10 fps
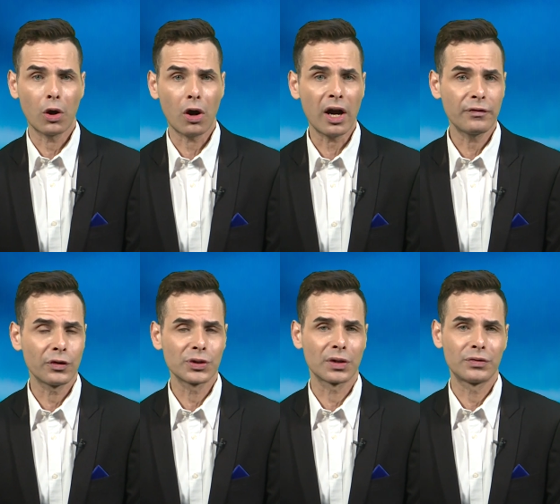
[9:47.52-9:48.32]

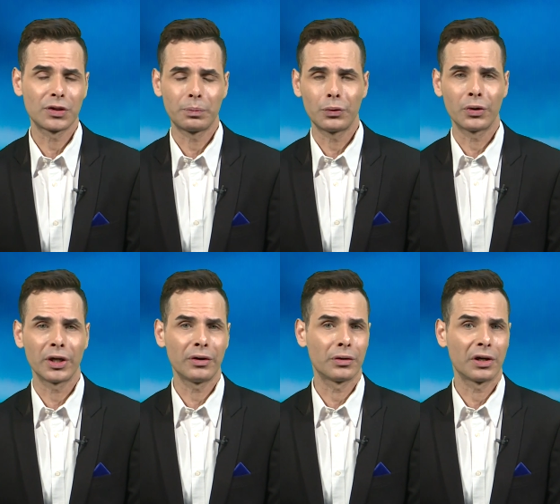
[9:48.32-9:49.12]
offers of
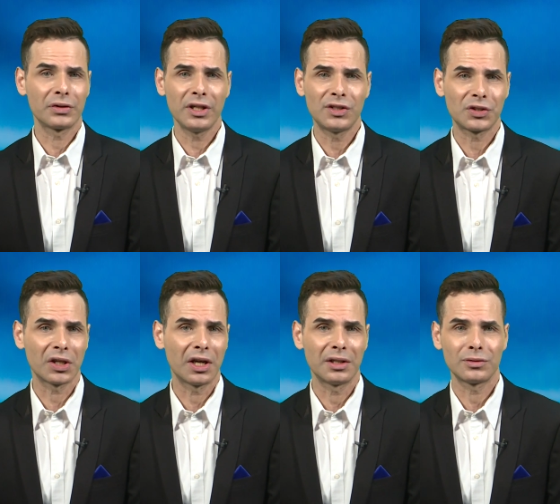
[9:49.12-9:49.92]
support, or at least
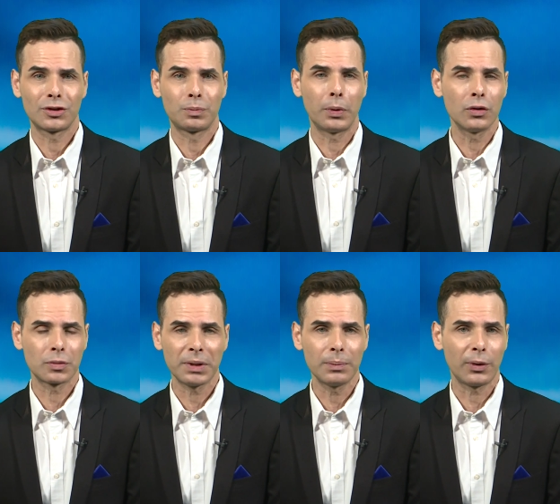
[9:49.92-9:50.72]
uh,
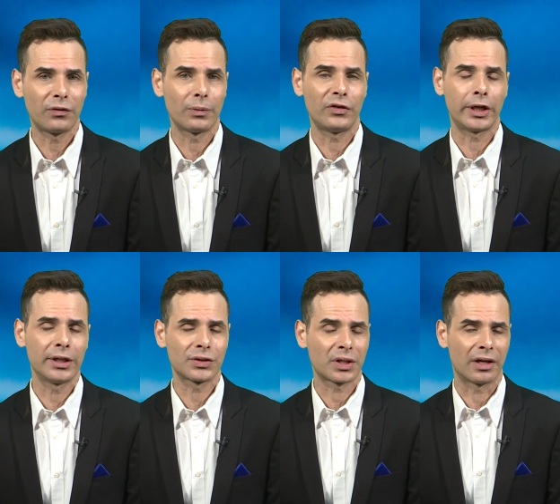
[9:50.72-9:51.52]
spokespeople from
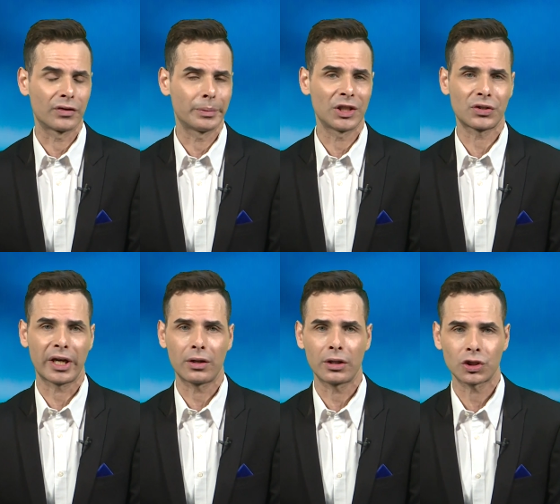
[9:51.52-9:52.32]
various governments
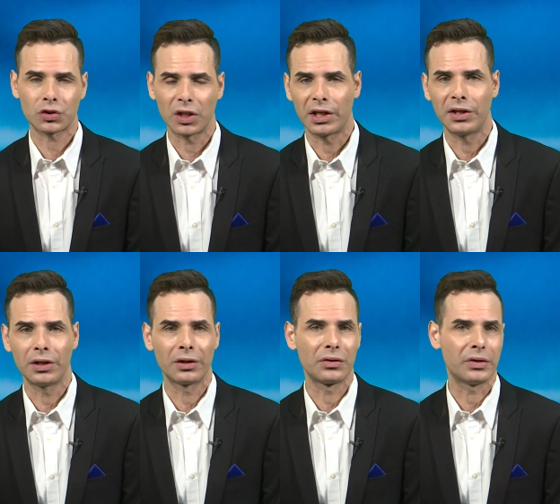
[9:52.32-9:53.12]
like
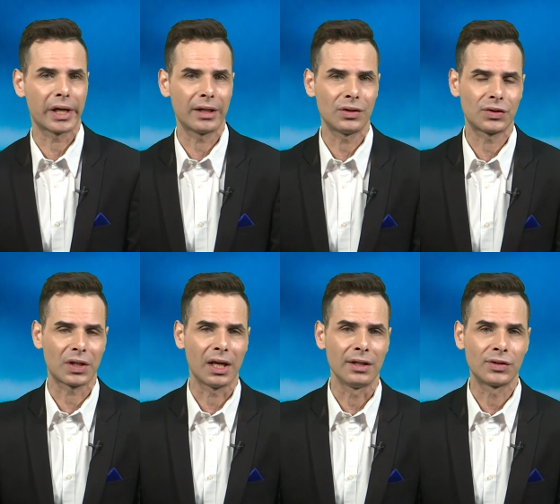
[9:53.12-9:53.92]
Australia or the United
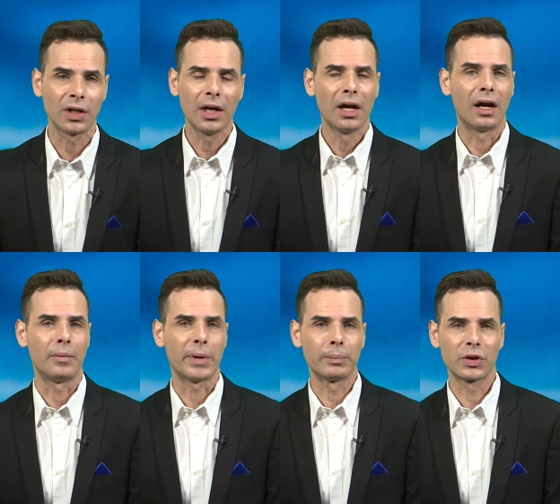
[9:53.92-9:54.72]
States, uh,
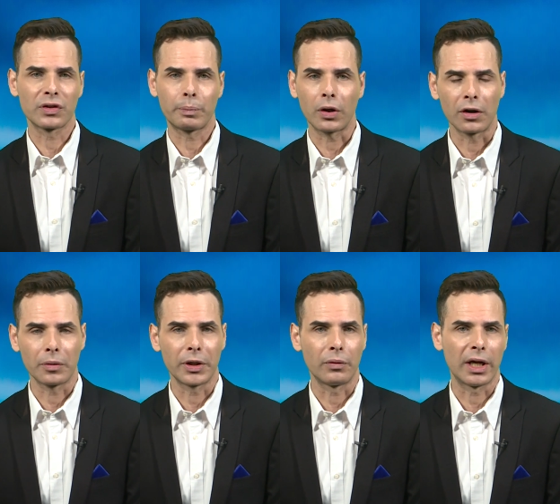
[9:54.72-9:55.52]
members of
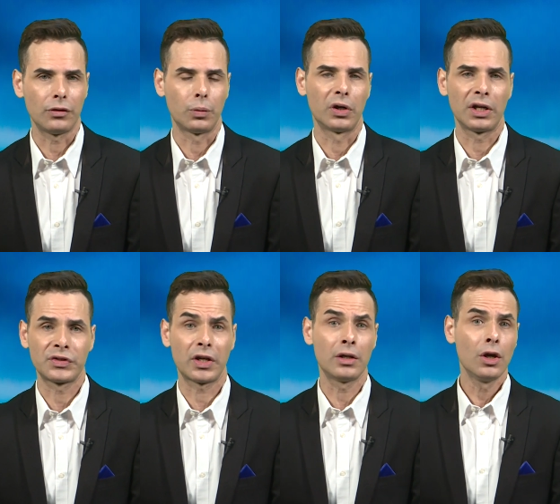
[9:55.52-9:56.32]
parliament around the world
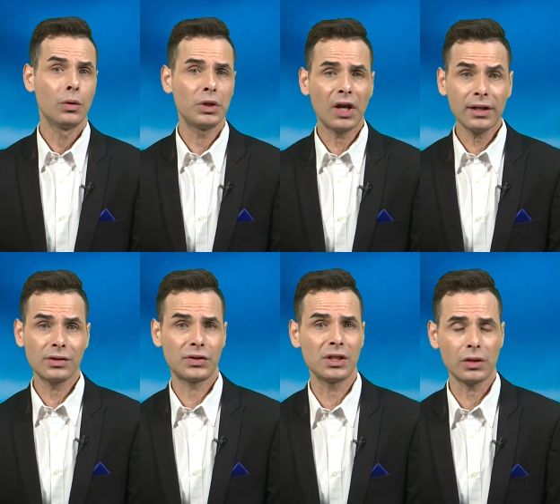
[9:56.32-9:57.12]
saying, we'd like
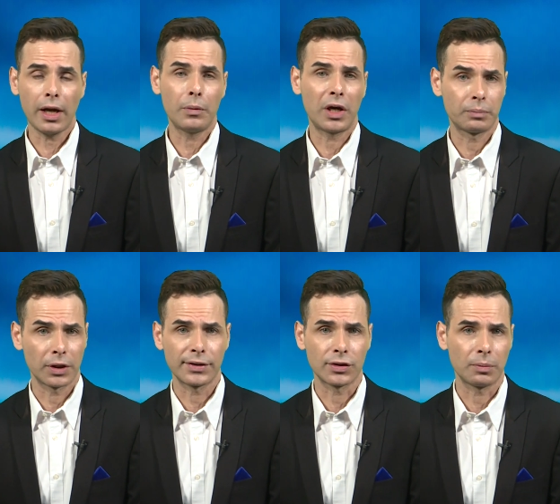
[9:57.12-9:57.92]
to see Taiwan
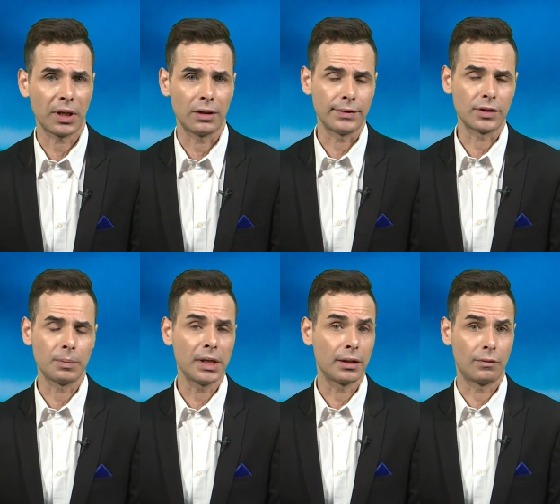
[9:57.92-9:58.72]
participate in this
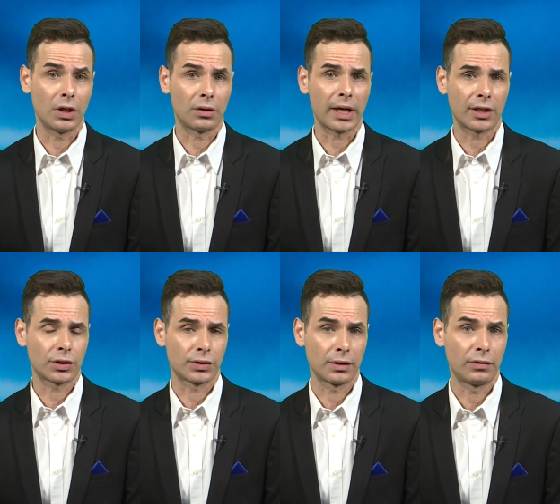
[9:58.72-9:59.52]
meeting of the
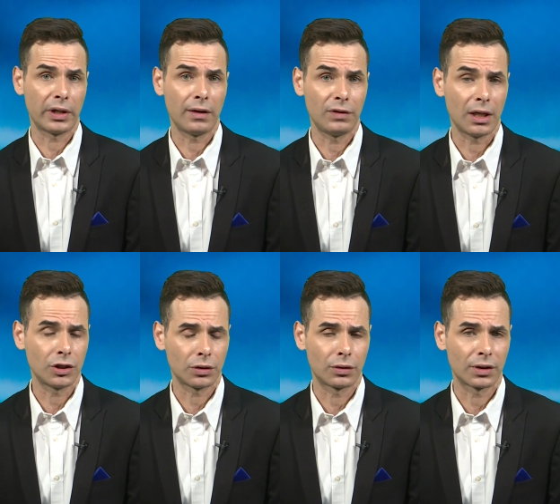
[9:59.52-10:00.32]
International Civil
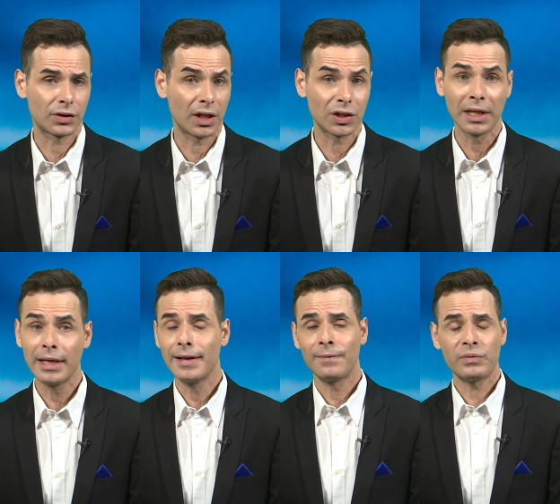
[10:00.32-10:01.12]
Aviation Organization.
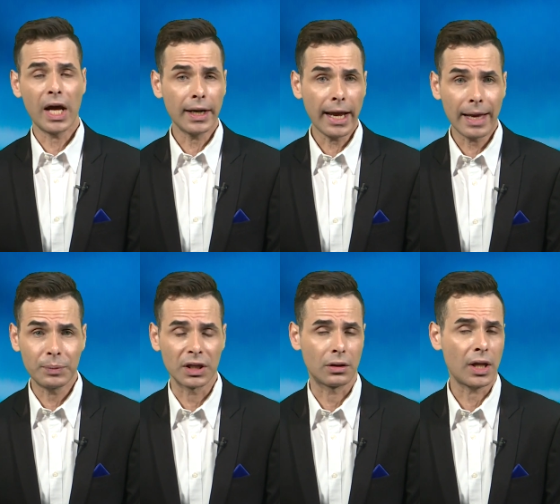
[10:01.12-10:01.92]
Not
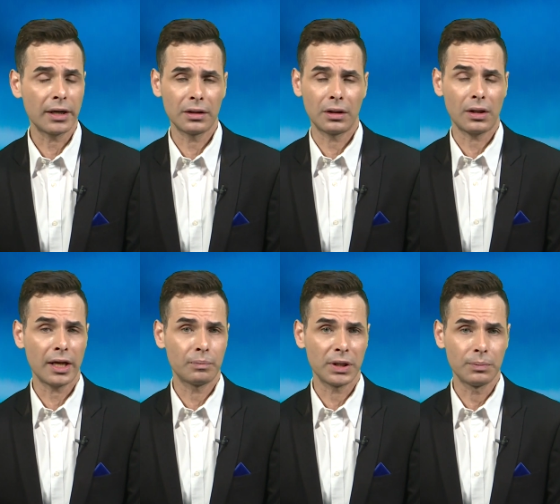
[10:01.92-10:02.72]
happening. A lot of, a
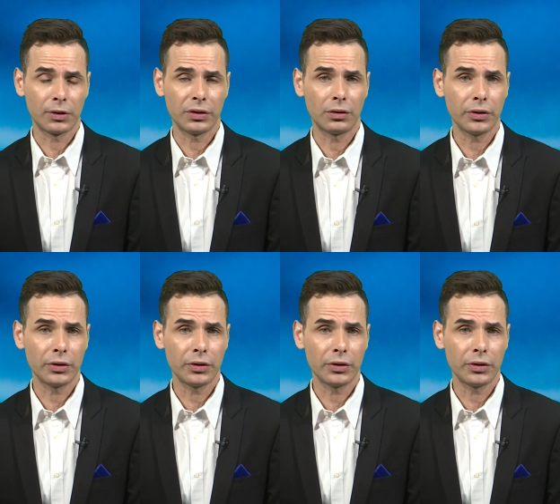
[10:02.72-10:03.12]
lot of people in the